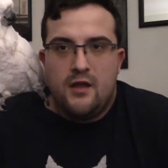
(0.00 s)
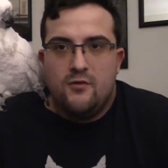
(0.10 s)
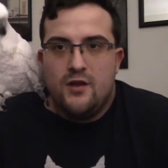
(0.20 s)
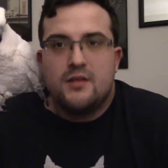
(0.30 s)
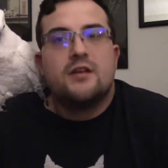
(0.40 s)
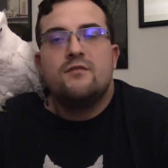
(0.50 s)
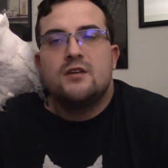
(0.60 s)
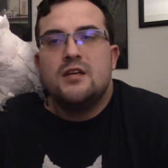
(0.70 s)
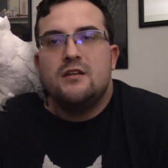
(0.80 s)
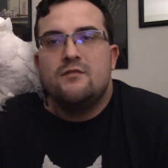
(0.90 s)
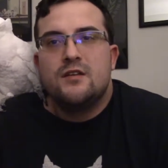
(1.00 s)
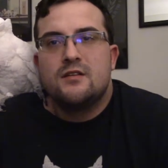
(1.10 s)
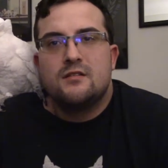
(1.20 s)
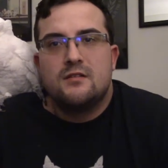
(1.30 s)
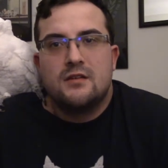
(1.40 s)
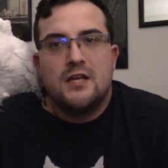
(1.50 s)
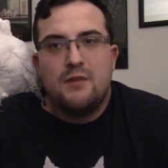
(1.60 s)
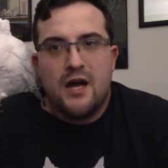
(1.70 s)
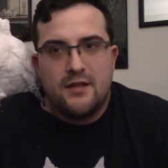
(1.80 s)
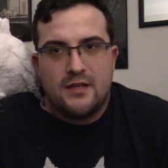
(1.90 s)
And granted, even kid, even kid
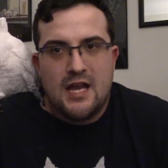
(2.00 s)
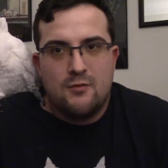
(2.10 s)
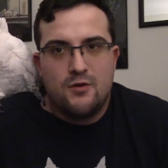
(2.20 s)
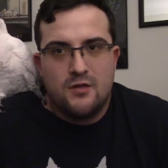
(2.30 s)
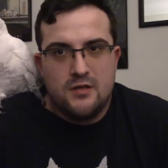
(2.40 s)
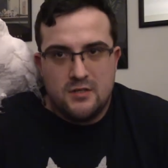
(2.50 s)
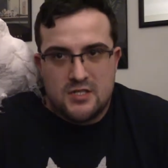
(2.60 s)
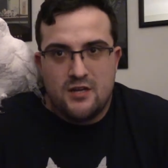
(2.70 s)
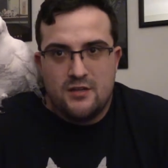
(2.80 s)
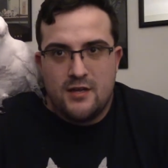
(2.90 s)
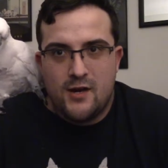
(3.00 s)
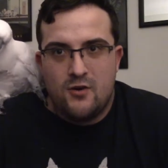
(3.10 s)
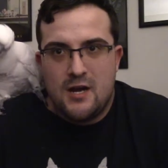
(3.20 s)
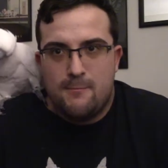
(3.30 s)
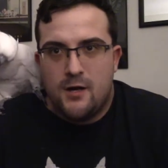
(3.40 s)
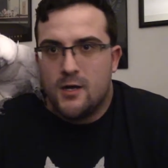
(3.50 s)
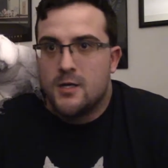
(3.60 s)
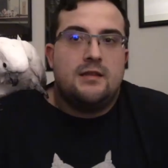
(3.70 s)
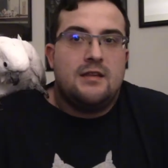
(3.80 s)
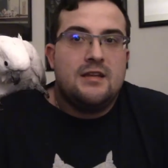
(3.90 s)
behind the camera, the son of the angry grandpa,
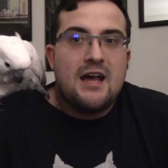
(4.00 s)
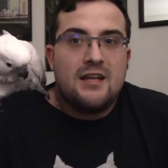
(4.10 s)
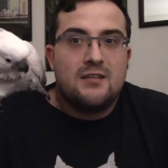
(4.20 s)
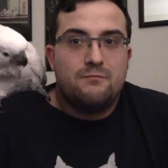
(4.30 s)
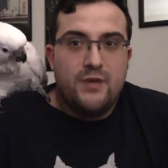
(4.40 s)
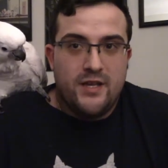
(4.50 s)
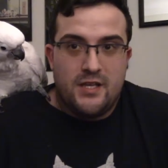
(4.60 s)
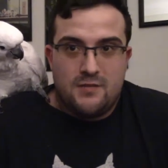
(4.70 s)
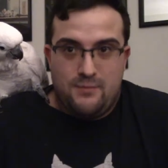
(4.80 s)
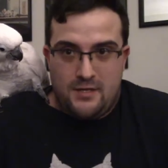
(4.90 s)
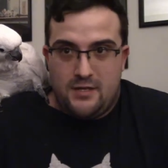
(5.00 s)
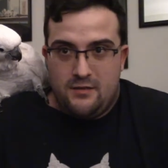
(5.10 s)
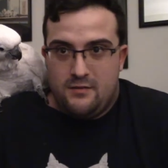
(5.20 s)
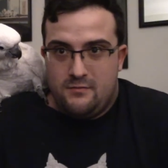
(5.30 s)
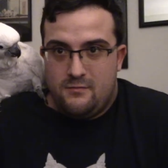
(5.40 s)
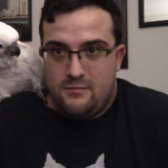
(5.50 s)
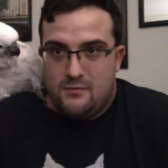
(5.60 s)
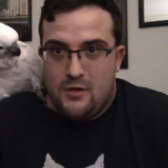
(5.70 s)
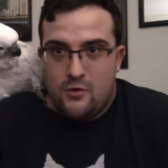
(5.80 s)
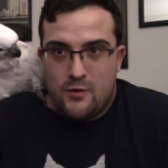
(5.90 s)
they're not as big as freaking
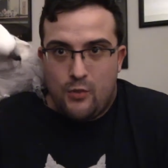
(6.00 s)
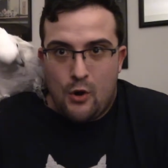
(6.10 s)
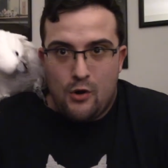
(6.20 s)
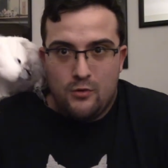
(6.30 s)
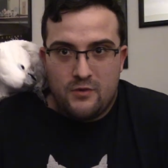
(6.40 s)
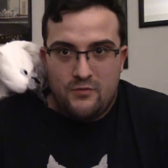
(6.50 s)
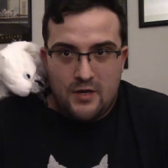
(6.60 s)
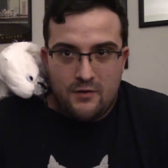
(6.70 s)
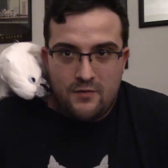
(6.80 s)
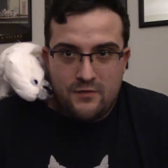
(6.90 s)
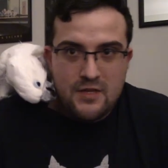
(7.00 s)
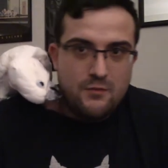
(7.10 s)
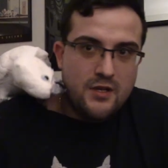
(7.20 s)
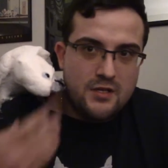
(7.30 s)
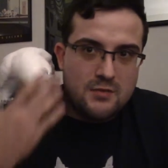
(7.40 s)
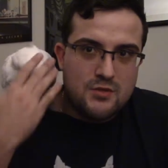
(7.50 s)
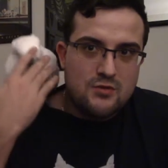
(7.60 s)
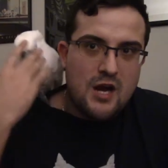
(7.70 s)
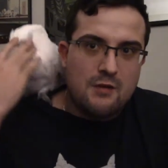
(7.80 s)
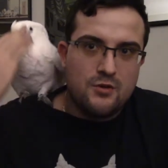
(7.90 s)
Logan Paul with fucking 15 million
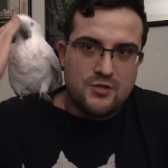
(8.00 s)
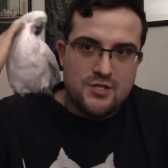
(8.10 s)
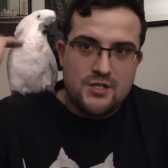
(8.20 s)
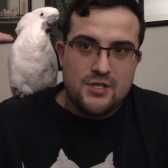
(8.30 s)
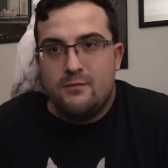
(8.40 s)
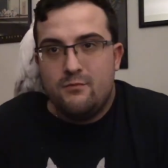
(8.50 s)
subscribers.